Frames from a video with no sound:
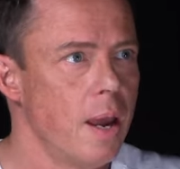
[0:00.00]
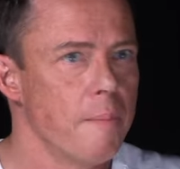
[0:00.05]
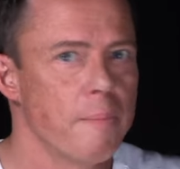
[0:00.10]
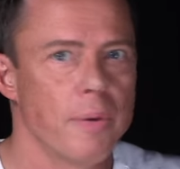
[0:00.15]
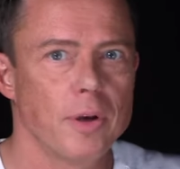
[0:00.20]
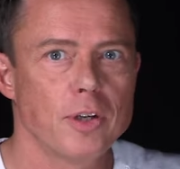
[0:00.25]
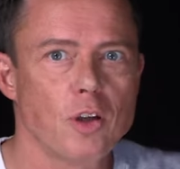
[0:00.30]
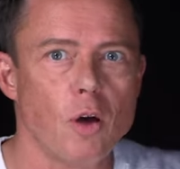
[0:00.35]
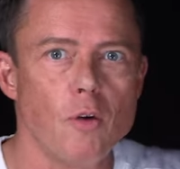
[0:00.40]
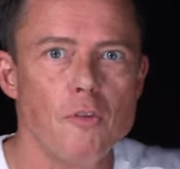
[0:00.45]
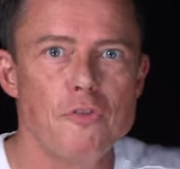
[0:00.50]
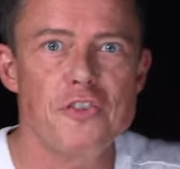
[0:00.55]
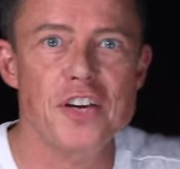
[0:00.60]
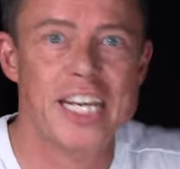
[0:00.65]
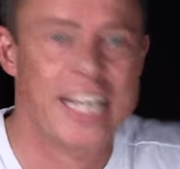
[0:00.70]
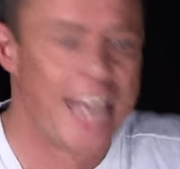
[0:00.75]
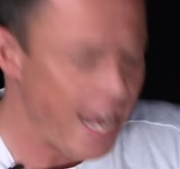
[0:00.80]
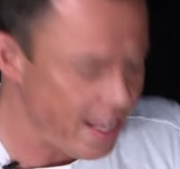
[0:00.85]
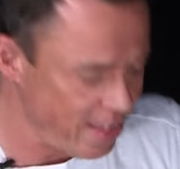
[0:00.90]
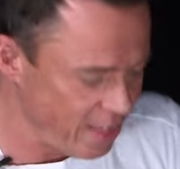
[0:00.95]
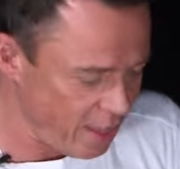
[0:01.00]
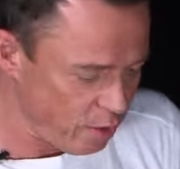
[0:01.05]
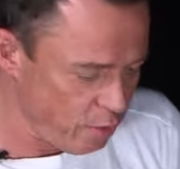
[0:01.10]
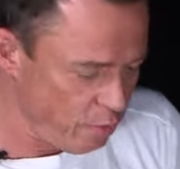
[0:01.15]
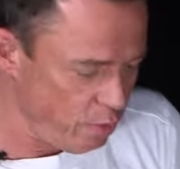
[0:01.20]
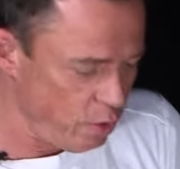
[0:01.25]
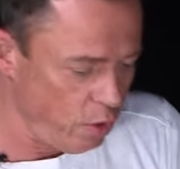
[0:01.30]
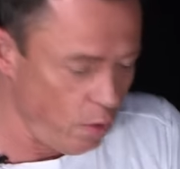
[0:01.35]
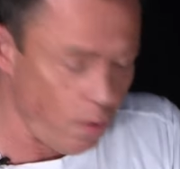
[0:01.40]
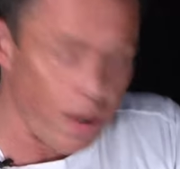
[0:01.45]
But don't forget that
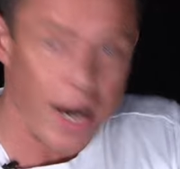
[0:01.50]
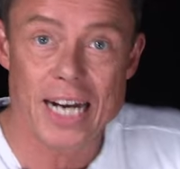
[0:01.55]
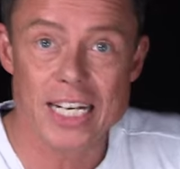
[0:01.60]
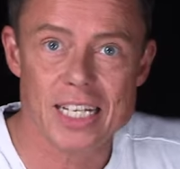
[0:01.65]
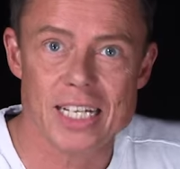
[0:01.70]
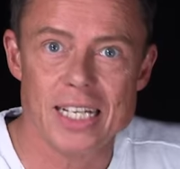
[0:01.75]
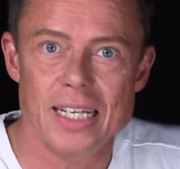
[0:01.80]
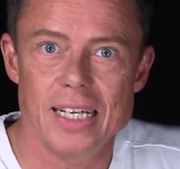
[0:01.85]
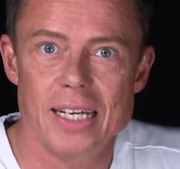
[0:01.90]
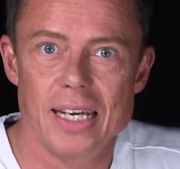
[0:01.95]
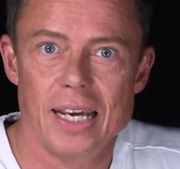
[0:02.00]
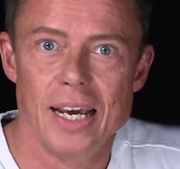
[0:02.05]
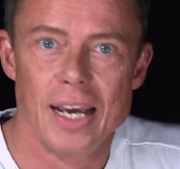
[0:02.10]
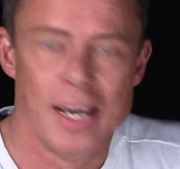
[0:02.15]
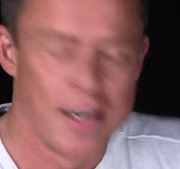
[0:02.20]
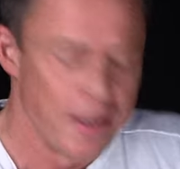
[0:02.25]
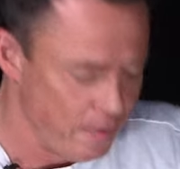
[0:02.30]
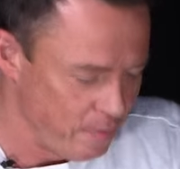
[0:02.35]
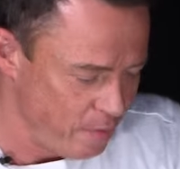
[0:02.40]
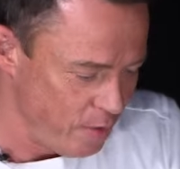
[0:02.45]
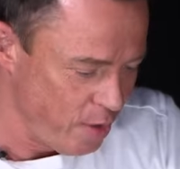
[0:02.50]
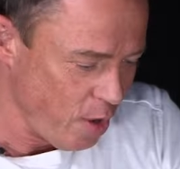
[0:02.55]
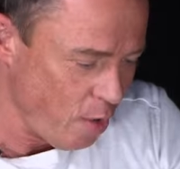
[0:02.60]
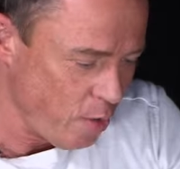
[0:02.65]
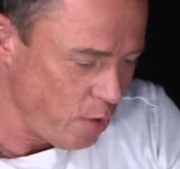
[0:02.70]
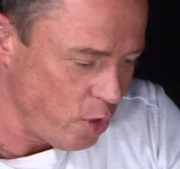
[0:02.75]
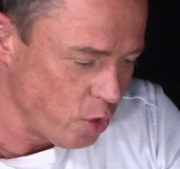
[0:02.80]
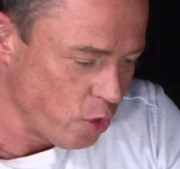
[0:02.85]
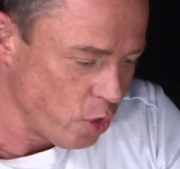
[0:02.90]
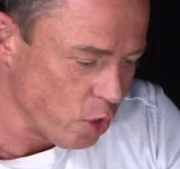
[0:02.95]
you're actually, you know,
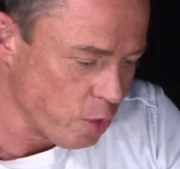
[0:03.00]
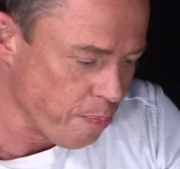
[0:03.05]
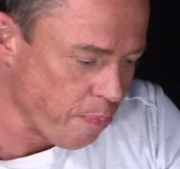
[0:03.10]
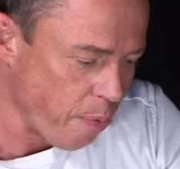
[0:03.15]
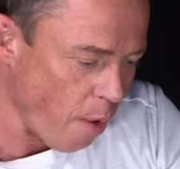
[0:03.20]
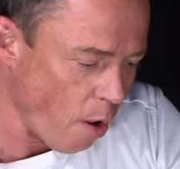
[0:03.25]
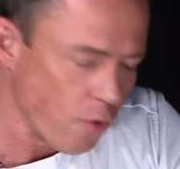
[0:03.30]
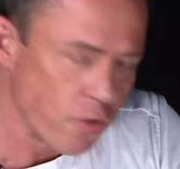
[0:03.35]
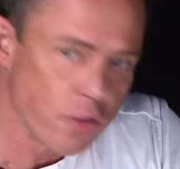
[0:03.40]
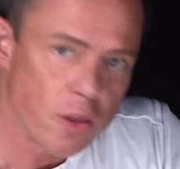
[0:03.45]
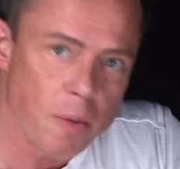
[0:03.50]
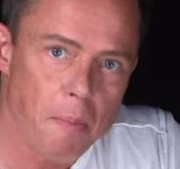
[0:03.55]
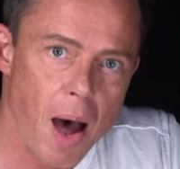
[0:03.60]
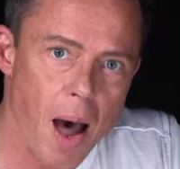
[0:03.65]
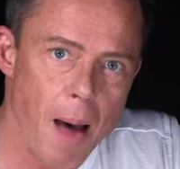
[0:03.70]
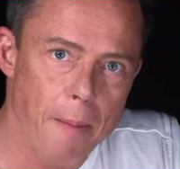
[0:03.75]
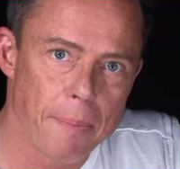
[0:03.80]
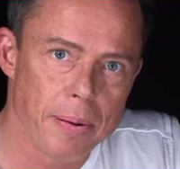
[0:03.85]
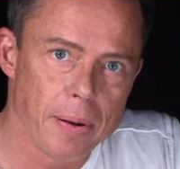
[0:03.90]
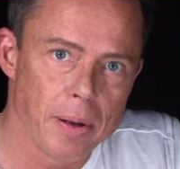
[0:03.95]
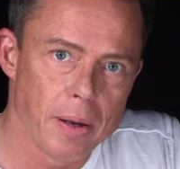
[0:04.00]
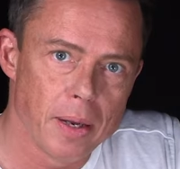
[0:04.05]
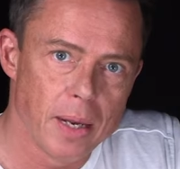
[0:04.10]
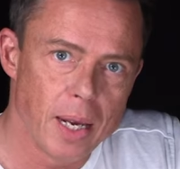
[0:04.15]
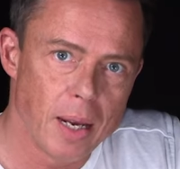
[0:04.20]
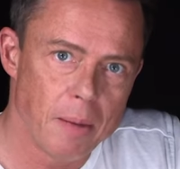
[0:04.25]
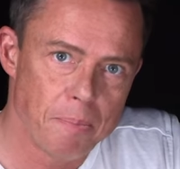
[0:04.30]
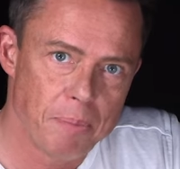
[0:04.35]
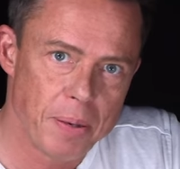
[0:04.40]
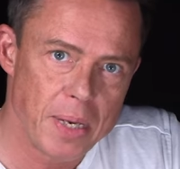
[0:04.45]
you just broke them up
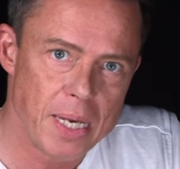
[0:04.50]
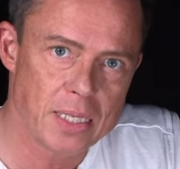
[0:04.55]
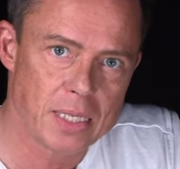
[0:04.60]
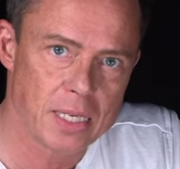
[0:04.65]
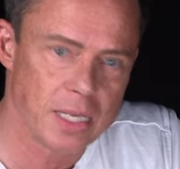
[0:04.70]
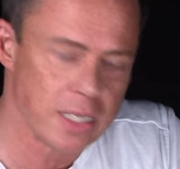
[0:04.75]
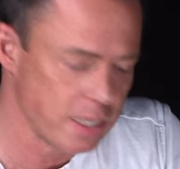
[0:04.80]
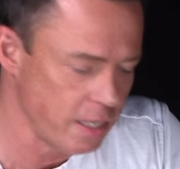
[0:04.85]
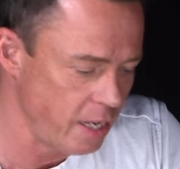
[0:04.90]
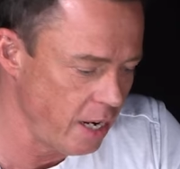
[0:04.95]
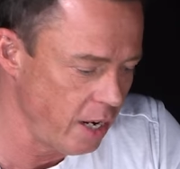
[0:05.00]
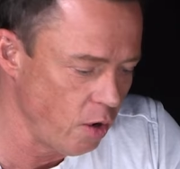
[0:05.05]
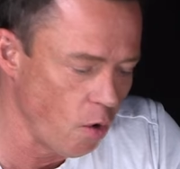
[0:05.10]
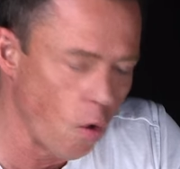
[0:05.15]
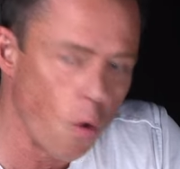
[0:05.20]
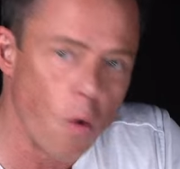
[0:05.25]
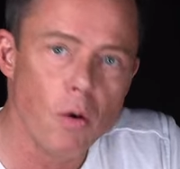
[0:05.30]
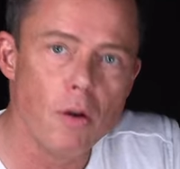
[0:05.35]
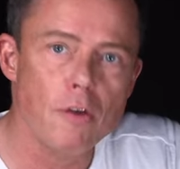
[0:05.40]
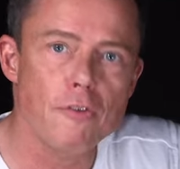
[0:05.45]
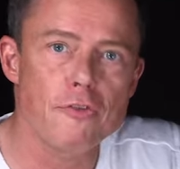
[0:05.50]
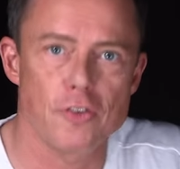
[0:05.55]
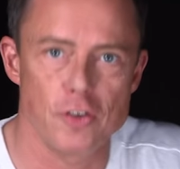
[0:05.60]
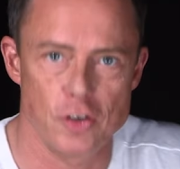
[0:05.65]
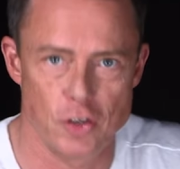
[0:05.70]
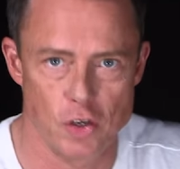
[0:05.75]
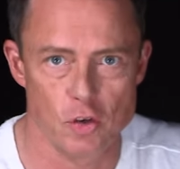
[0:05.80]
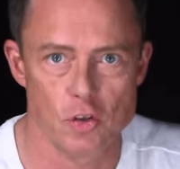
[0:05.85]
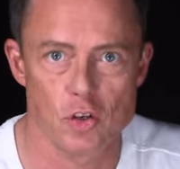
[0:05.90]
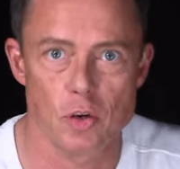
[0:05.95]
in pieces in order for
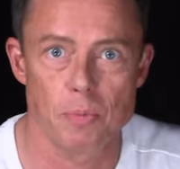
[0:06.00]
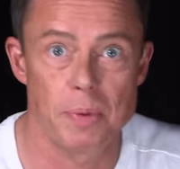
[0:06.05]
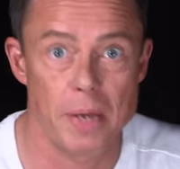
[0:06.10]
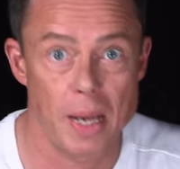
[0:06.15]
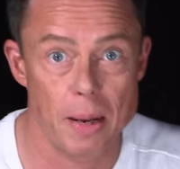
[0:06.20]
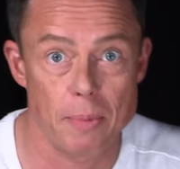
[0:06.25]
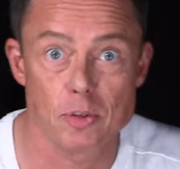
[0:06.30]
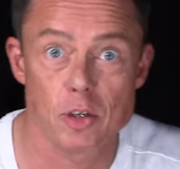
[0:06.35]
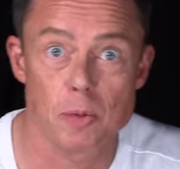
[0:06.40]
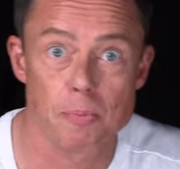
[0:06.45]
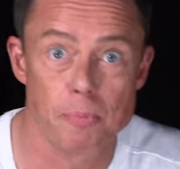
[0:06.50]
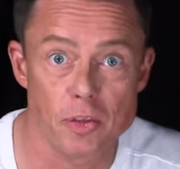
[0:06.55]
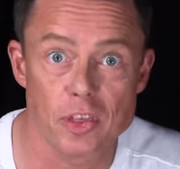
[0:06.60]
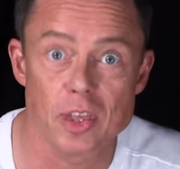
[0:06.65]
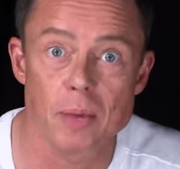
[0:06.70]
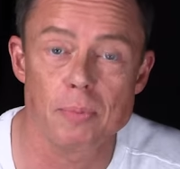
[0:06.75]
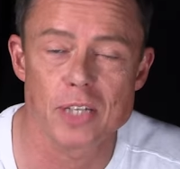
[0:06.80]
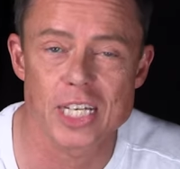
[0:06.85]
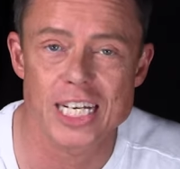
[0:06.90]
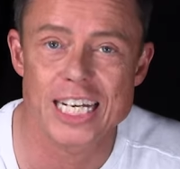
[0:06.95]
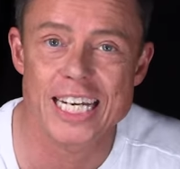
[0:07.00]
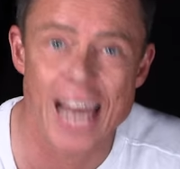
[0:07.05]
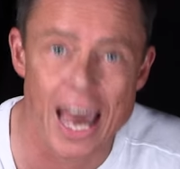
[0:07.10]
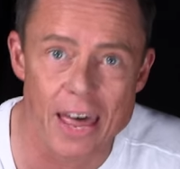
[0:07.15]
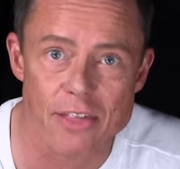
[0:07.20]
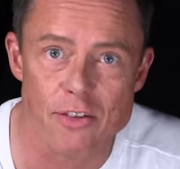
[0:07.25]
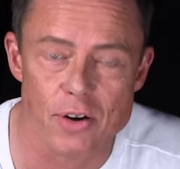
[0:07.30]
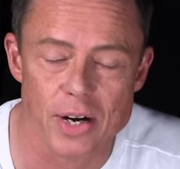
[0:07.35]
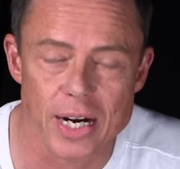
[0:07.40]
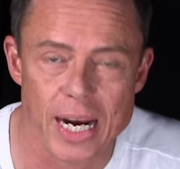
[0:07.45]
you to be able to put them
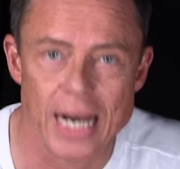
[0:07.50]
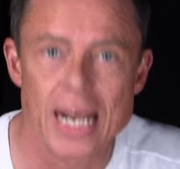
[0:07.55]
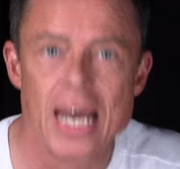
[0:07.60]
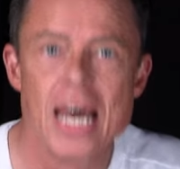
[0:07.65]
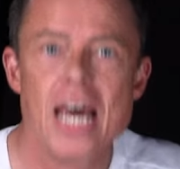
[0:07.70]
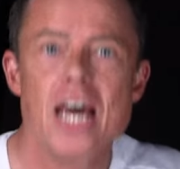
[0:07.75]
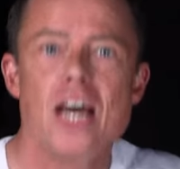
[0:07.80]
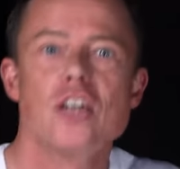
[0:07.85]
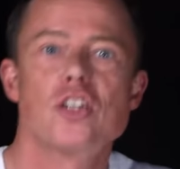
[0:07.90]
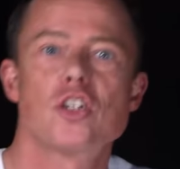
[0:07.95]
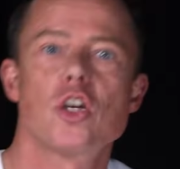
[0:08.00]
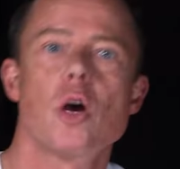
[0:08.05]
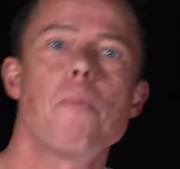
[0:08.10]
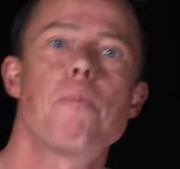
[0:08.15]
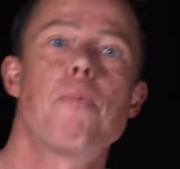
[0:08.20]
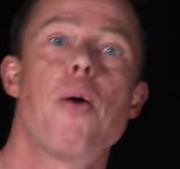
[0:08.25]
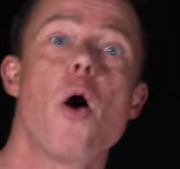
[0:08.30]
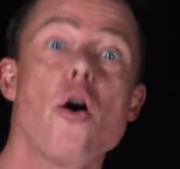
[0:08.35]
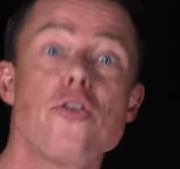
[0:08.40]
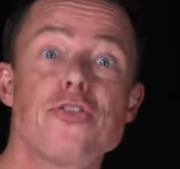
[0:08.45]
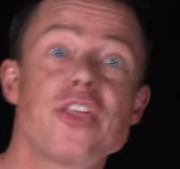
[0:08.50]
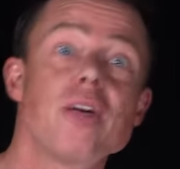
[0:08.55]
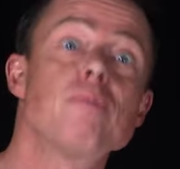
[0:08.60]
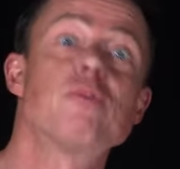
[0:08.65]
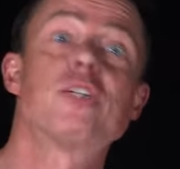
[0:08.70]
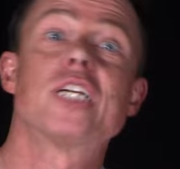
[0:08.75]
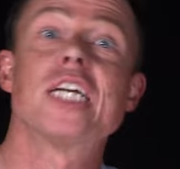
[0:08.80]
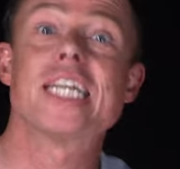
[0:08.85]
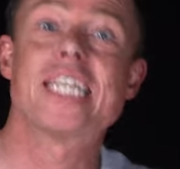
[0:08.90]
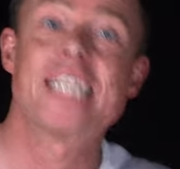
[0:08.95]
together again. So put
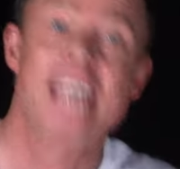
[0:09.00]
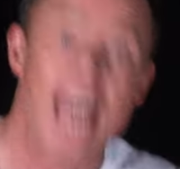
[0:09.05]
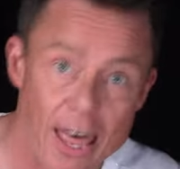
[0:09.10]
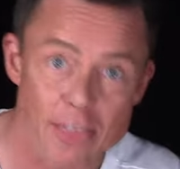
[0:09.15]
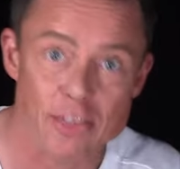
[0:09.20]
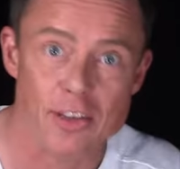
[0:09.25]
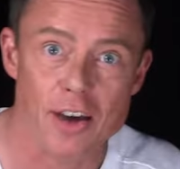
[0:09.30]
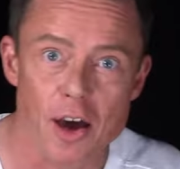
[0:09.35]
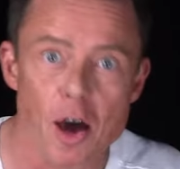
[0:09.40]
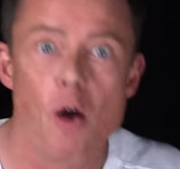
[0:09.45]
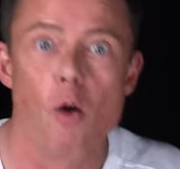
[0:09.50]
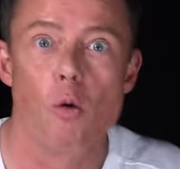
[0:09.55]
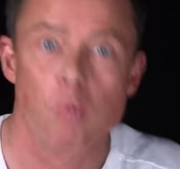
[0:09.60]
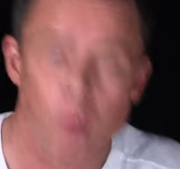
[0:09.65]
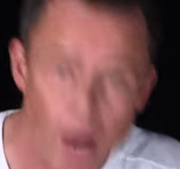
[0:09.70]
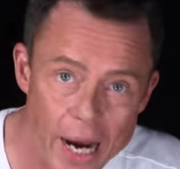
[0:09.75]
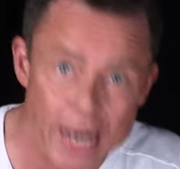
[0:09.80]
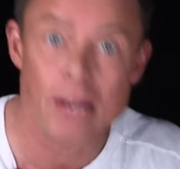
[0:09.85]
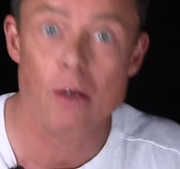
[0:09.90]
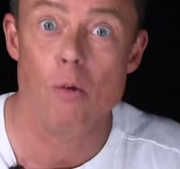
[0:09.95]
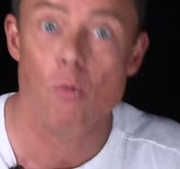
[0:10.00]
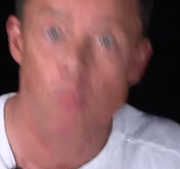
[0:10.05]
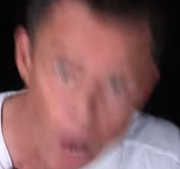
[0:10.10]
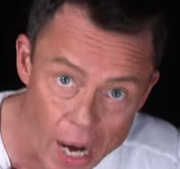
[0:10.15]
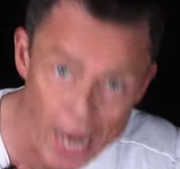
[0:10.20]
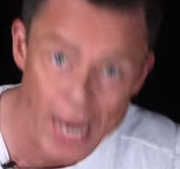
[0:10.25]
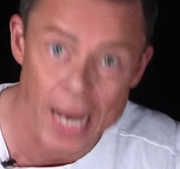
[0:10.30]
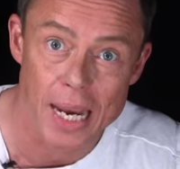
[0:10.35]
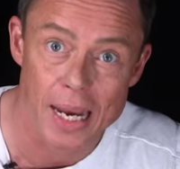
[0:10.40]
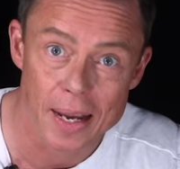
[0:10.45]
them together right
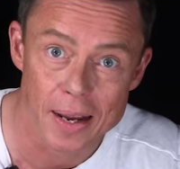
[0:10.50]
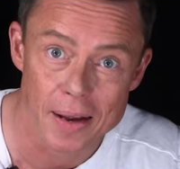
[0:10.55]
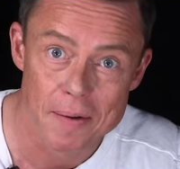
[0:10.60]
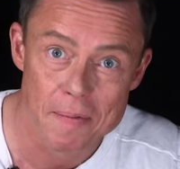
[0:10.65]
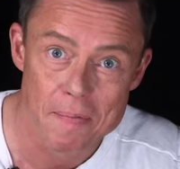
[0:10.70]
away.